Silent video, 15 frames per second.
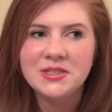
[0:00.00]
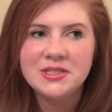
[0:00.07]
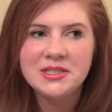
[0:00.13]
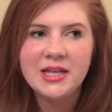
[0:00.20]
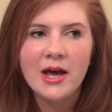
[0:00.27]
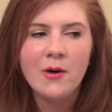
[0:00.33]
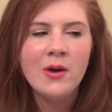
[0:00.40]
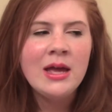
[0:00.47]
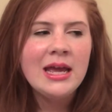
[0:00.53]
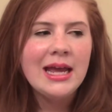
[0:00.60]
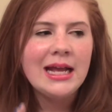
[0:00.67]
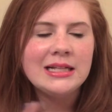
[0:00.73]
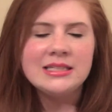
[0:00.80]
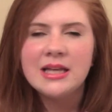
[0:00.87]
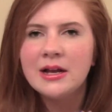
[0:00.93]
So
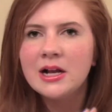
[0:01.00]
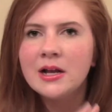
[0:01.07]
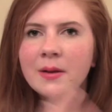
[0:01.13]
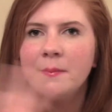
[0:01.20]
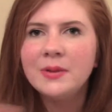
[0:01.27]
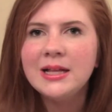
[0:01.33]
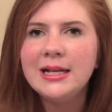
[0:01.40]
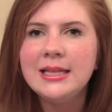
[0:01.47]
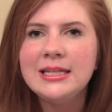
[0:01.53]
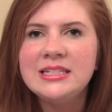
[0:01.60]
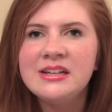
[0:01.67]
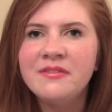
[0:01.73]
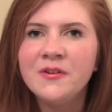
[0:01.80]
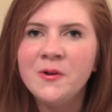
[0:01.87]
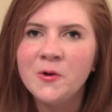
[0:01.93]
it's a completely
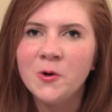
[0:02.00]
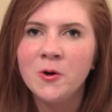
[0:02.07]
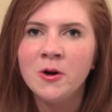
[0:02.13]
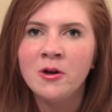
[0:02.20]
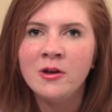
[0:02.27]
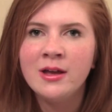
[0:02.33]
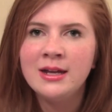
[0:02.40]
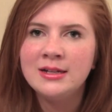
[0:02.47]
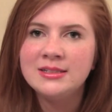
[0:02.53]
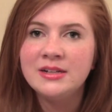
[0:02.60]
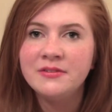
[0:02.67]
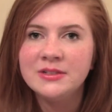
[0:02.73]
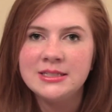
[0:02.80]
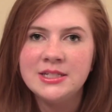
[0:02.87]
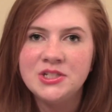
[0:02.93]
different girl in a
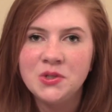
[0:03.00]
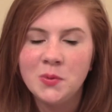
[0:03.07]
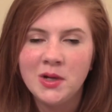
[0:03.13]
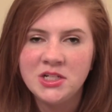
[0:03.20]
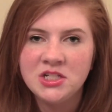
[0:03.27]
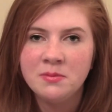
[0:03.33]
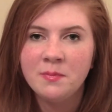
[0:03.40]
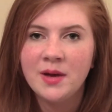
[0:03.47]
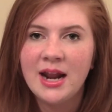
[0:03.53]
different situation,